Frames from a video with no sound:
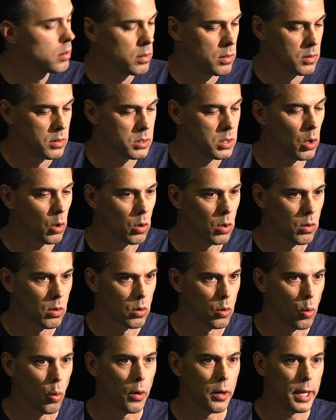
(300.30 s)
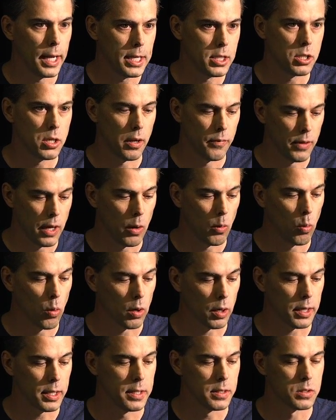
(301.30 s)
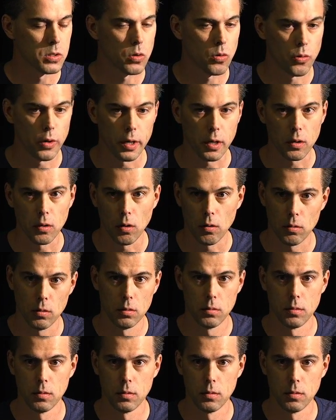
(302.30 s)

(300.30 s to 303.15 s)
So coordination of that work is critical.